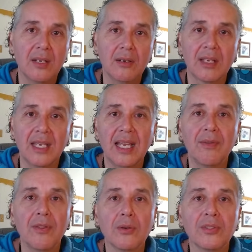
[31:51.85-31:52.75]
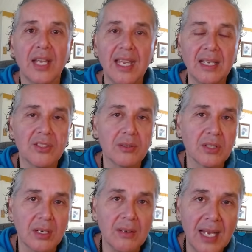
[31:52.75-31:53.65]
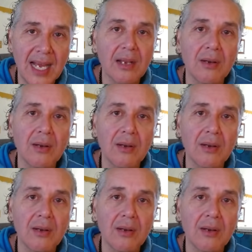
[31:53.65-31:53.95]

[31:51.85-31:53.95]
Okay, and those answers are not